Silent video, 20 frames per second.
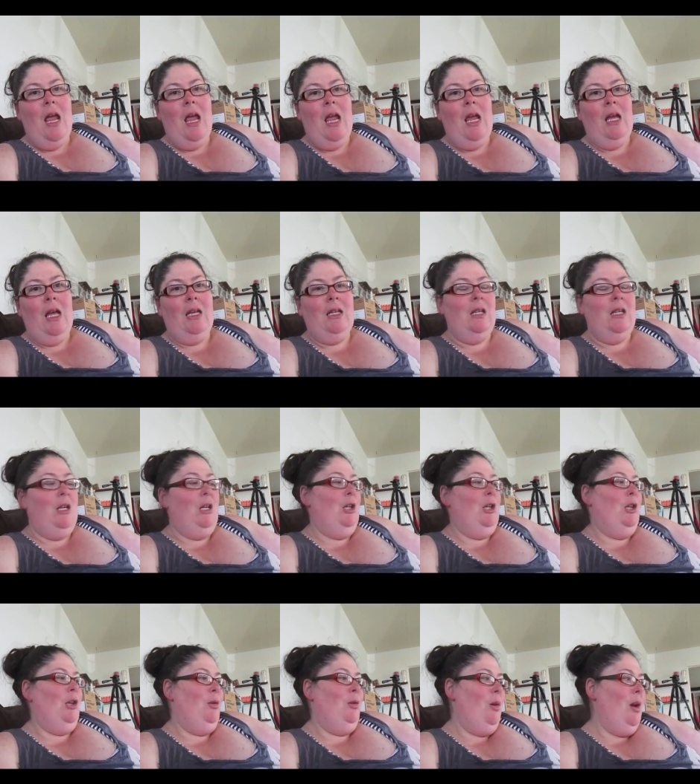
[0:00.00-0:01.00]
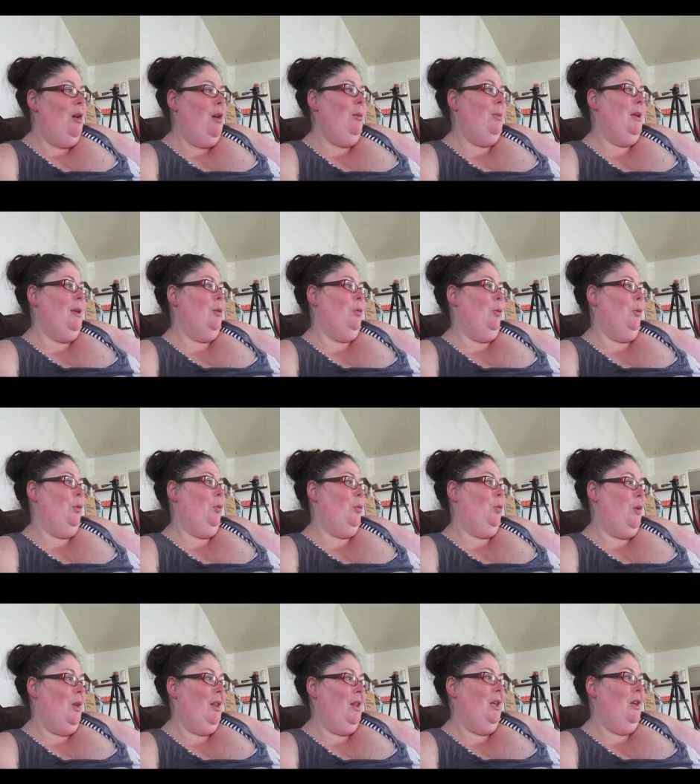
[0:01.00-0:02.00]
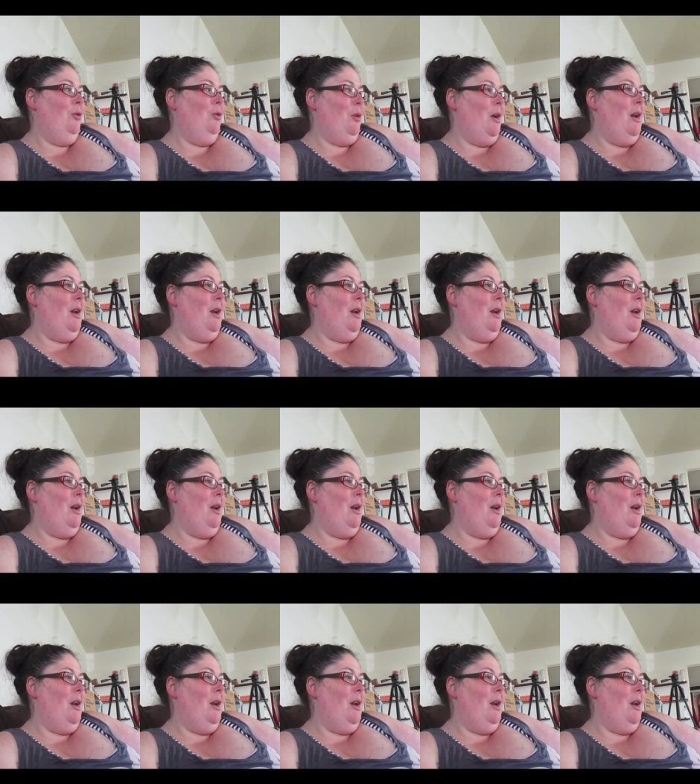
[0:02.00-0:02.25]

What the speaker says: And you gotta be really